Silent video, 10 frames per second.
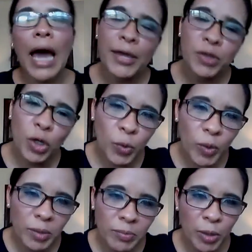I don't
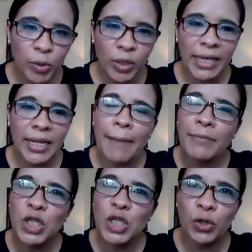remember, but I,
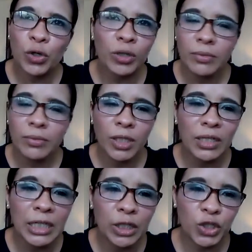I'm sure
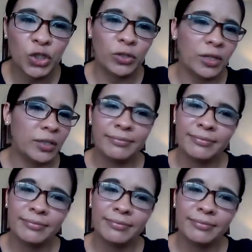not literature.